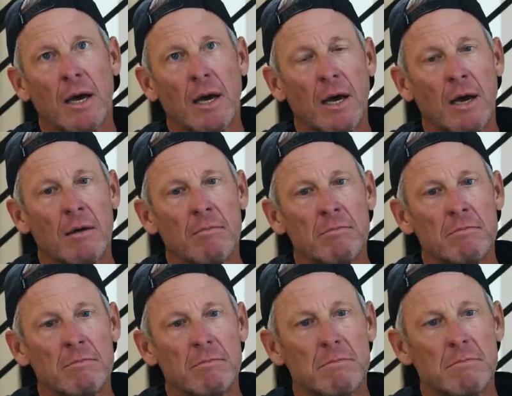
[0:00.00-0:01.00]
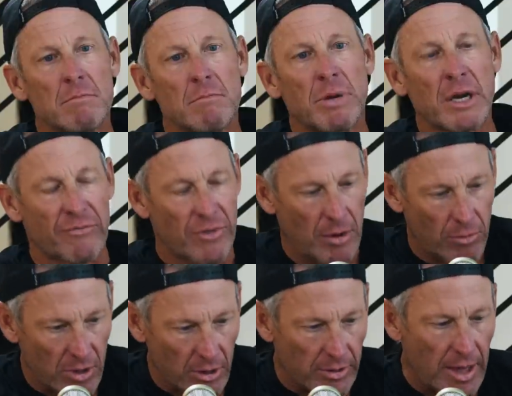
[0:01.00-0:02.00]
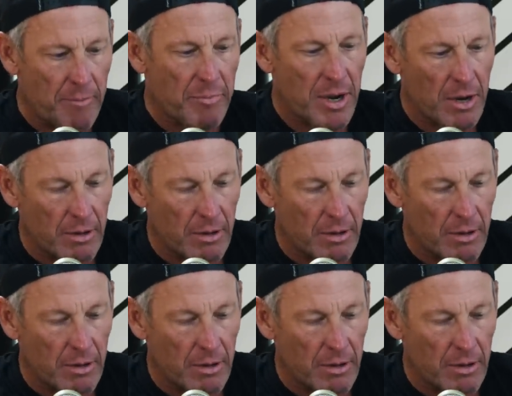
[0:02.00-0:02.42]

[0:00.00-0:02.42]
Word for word: Um, but if that, you know, that,